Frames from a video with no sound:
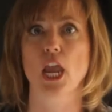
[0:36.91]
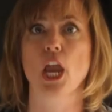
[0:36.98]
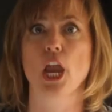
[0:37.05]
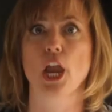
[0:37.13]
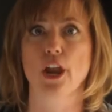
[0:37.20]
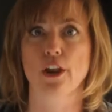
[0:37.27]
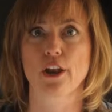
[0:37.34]

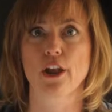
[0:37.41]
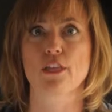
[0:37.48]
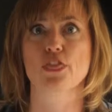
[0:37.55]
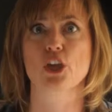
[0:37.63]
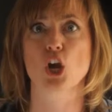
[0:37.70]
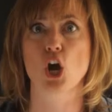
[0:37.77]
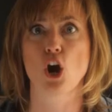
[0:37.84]
in
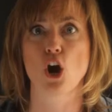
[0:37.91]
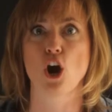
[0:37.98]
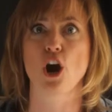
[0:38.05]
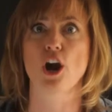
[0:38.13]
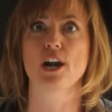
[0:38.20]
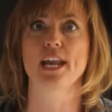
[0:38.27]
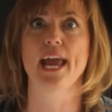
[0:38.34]
the
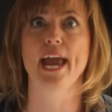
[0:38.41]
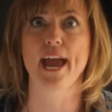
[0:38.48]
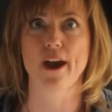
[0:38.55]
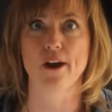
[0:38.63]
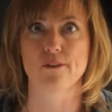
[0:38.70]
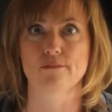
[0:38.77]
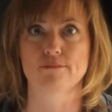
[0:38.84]
car
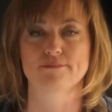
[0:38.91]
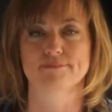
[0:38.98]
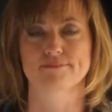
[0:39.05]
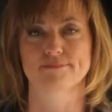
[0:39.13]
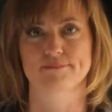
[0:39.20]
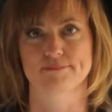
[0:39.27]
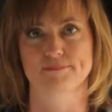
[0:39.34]
now.
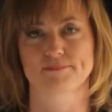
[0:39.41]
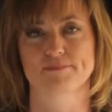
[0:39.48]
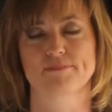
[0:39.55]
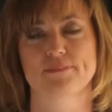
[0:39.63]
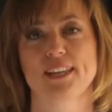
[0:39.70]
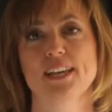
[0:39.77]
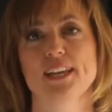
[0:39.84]

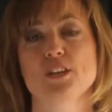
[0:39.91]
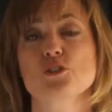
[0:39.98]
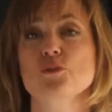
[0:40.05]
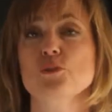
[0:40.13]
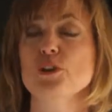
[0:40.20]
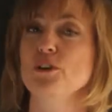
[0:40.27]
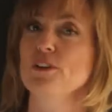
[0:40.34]

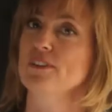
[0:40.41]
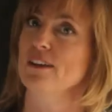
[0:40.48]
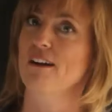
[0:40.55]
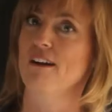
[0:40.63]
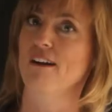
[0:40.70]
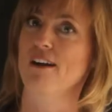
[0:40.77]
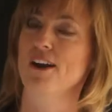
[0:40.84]
So they're in the
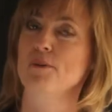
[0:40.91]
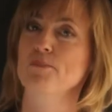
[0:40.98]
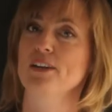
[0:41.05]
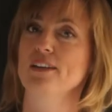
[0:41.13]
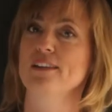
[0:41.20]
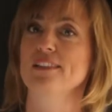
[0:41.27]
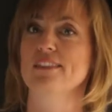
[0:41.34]
car,
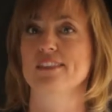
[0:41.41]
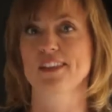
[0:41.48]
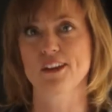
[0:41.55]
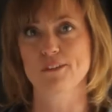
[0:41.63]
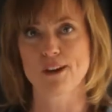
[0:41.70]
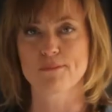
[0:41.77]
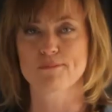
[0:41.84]
but
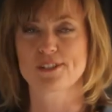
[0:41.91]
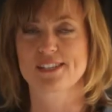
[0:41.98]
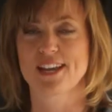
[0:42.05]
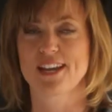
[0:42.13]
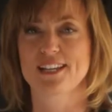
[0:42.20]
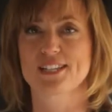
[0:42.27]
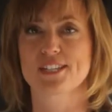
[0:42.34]
they're
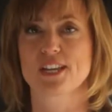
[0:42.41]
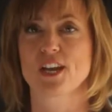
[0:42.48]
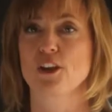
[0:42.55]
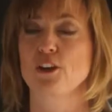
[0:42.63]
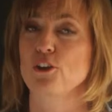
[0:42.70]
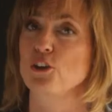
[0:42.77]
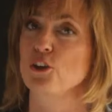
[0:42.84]
upset,
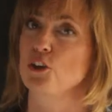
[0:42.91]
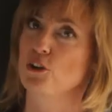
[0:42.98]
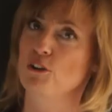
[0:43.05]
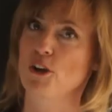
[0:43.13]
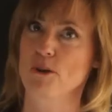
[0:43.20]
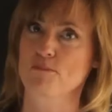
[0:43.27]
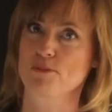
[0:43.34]

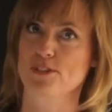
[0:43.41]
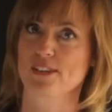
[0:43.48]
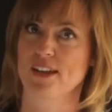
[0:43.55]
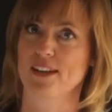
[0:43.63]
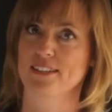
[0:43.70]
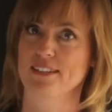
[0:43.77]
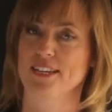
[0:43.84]
you're
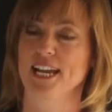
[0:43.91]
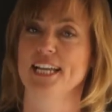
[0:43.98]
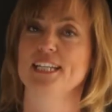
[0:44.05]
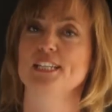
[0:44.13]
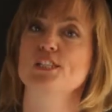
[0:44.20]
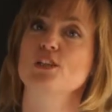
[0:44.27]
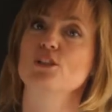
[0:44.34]
upset, and
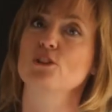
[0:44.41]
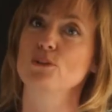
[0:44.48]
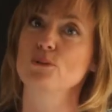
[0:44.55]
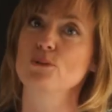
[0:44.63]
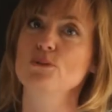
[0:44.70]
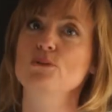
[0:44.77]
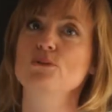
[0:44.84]
it's a
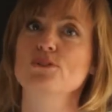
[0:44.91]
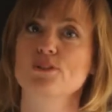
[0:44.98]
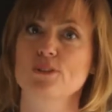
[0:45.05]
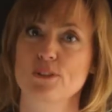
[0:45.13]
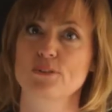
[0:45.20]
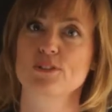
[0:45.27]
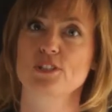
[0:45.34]

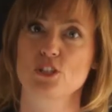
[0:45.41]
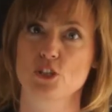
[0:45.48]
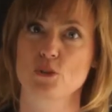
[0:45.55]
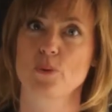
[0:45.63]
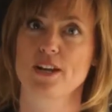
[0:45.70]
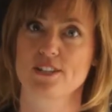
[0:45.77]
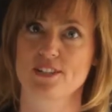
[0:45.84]
lose-lose
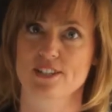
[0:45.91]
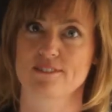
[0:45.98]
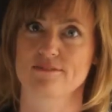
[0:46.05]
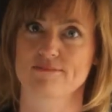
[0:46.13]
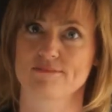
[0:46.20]
situation.